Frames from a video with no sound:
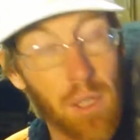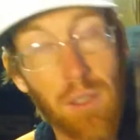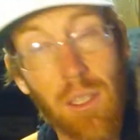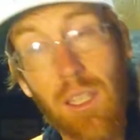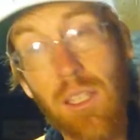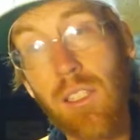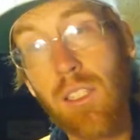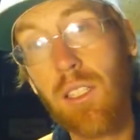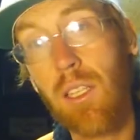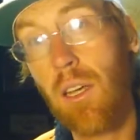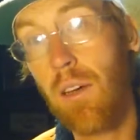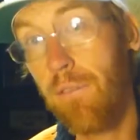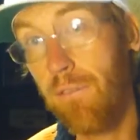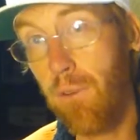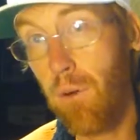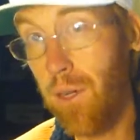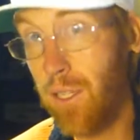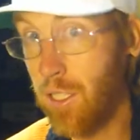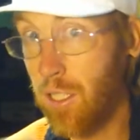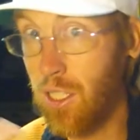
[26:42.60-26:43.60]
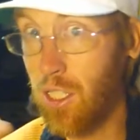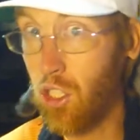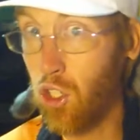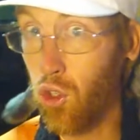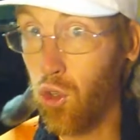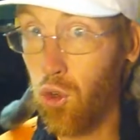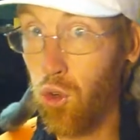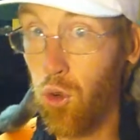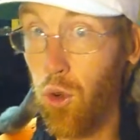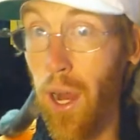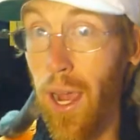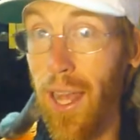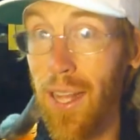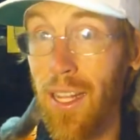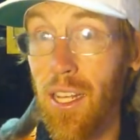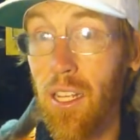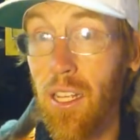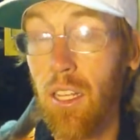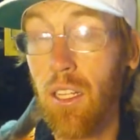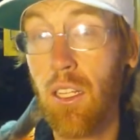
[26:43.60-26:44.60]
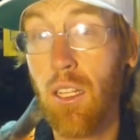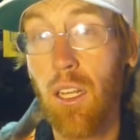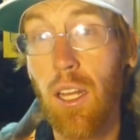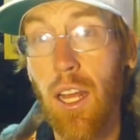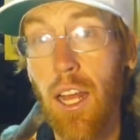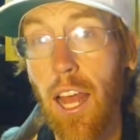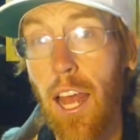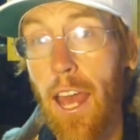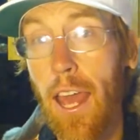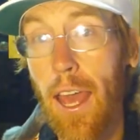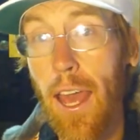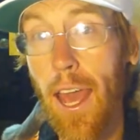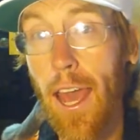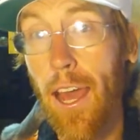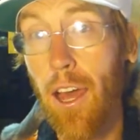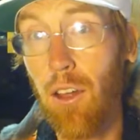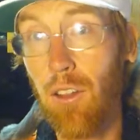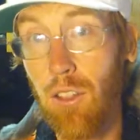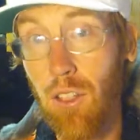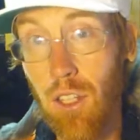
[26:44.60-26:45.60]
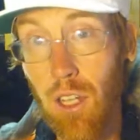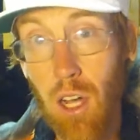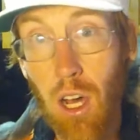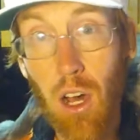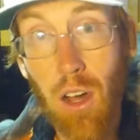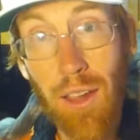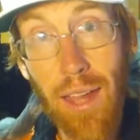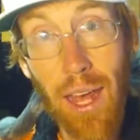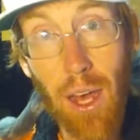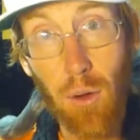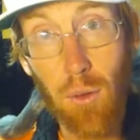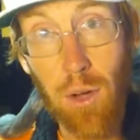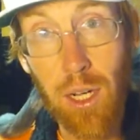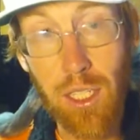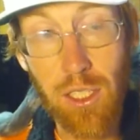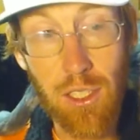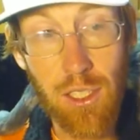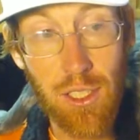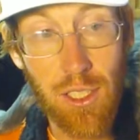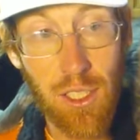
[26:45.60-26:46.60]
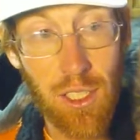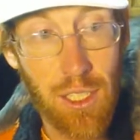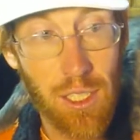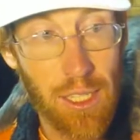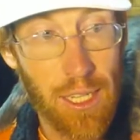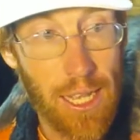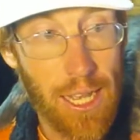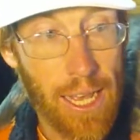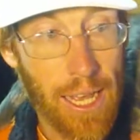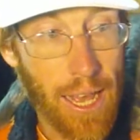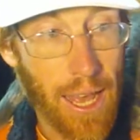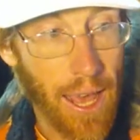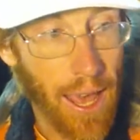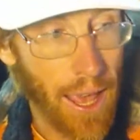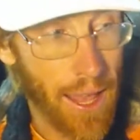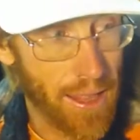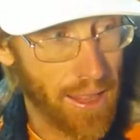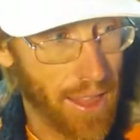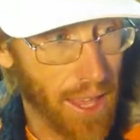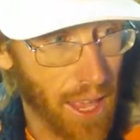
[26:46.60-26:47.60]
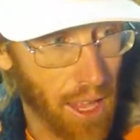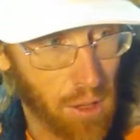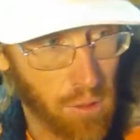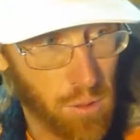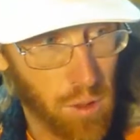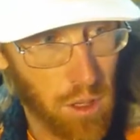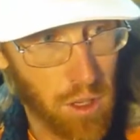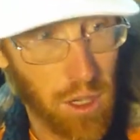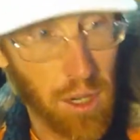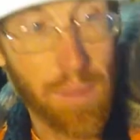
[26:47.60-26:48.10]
millions of voices cried out all at once and then